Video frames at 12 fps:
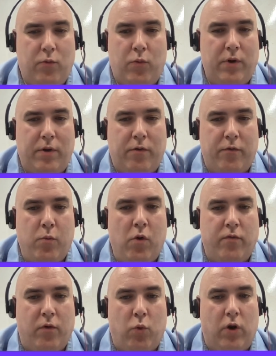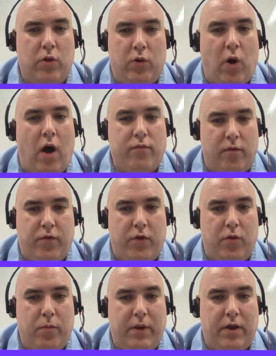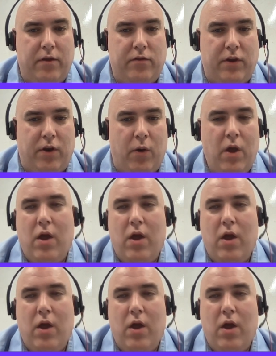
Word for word: remove a workload off of you, because, you know,